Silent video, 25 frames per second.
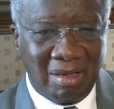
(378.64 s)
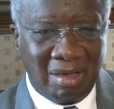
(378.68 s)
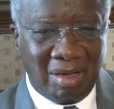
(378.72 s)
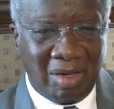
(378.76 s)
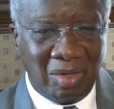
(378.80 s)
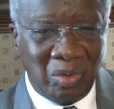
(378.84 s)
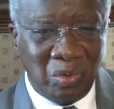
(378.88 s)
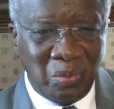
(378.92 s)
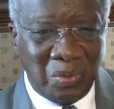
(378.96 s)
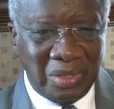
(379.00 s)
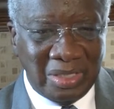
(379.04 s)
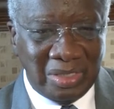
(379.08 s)

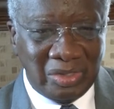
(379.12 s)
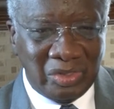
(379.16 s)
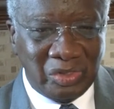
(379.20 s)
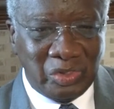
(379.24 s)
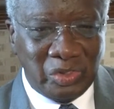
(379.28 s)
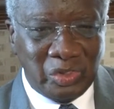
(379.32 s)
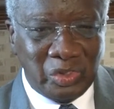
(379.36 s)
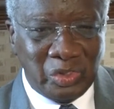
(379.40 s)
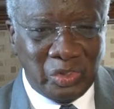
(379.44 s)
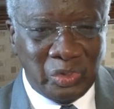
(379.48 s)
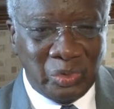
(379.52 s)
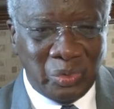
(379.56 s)
on
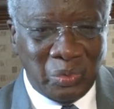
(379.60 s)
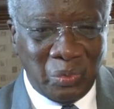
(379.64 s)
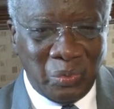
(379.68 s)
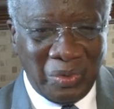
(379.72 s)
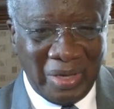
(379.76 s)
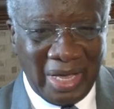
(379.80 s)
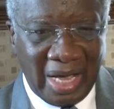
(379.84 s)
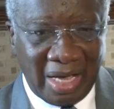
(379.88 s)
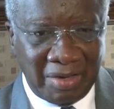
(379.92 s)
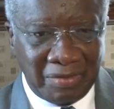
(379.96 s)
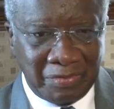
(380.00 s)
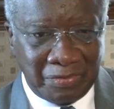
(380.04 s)
which
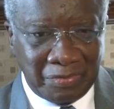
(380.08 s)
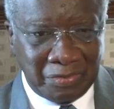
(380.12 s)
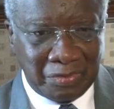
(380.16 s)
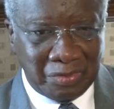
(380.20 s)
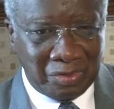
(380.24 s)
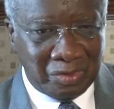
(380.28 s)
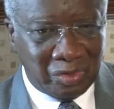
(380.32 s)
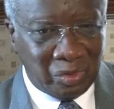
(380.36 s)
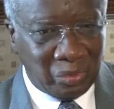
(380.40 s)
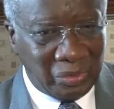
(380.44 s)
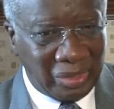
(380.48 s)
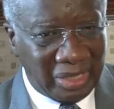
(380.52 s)
we have
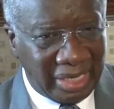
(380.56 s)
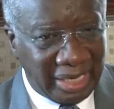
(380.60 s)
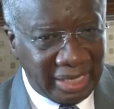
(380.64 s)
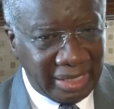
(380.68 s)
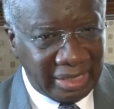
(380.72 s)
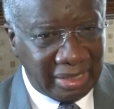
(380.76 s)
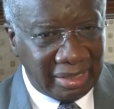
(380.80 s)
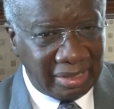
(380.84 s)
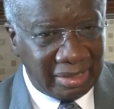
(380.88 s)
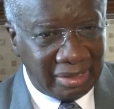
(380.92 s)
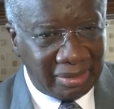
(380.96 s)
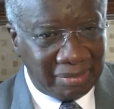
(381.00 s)
to
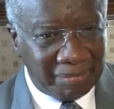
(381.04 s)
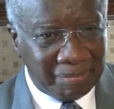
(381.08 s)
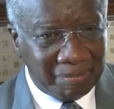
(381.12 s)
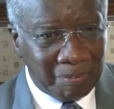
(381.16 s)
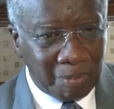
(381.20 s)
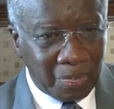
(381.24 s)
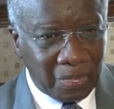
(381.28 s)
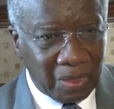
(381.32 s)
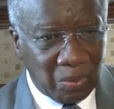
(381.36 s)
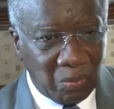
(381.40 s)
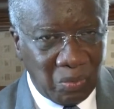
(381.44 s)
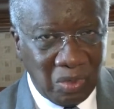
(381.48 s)
rely.
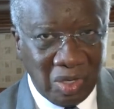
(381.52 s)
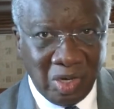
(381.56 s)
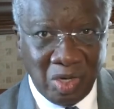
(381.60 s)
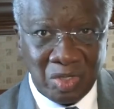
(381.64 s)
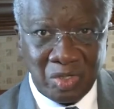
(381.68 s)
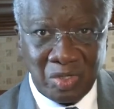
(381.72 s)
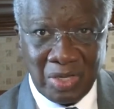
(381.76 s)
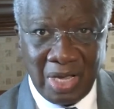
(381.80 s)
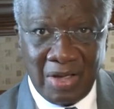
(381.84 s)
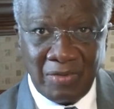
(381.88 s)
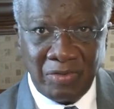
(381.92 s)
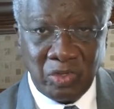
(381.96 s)
We
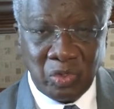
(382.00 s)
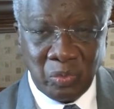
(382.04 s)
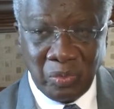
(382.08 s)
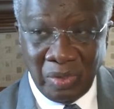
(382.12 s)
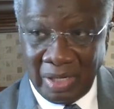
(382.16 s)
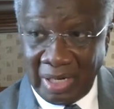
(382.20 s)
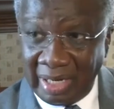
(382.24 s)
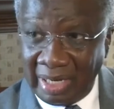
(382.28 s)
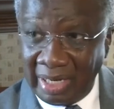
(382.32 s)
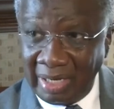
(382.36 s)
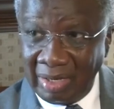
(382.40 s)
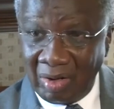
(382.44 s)
also have to
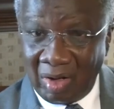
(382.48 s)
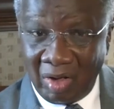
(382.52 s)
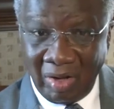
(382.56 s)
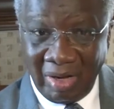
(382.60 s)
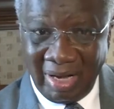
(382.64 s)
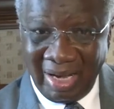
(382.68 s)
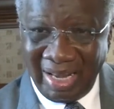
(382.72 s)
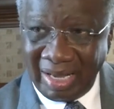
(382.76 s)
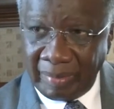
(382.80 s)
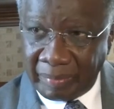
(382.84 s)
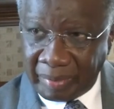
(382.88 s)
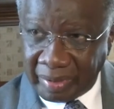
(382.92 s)
rely
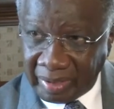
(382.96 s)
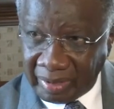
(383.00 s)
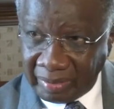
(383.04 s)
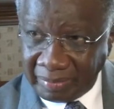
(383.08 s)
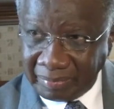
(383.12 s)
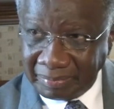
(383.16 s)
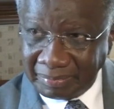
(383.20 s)
on labor.